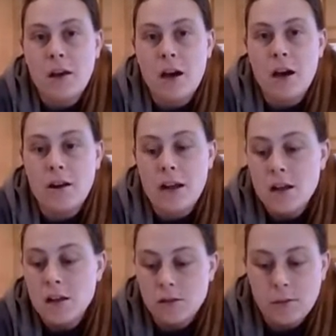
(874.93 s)
All right,
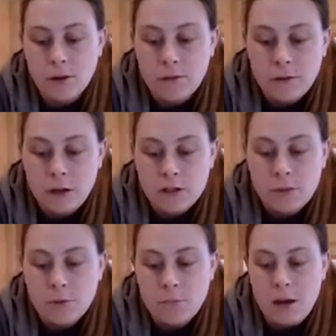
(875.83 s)
so I'm going to finish
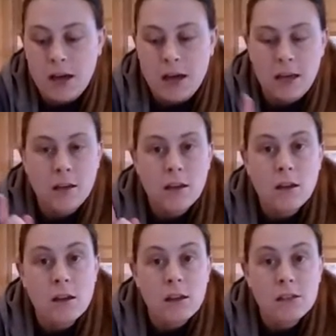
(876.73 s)
up my
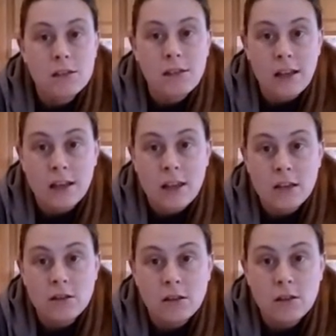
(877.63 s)

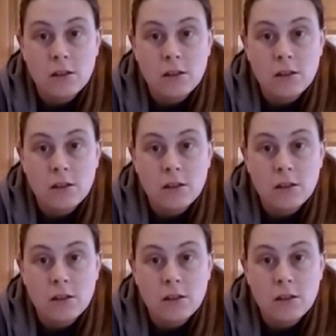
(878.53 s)
second